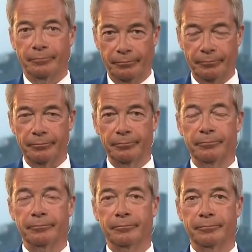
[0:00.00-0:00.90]

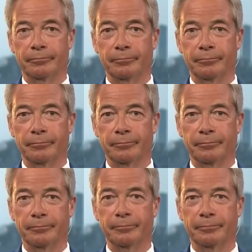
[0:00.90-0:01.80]

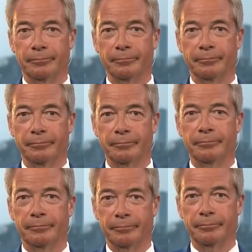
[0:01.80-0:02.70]

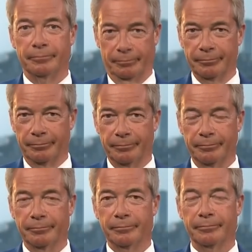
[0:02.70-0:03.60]

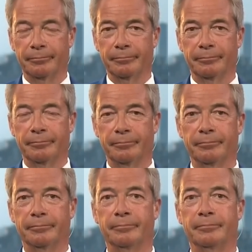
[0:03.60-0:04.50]

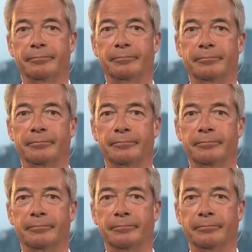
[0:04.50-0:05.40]

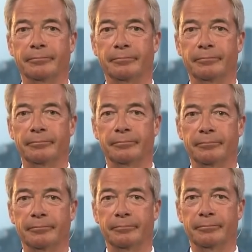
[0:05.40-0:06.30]

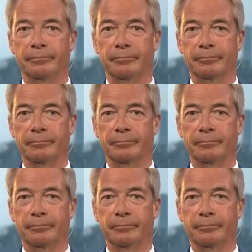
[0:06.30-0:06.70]
This person isn't speaking.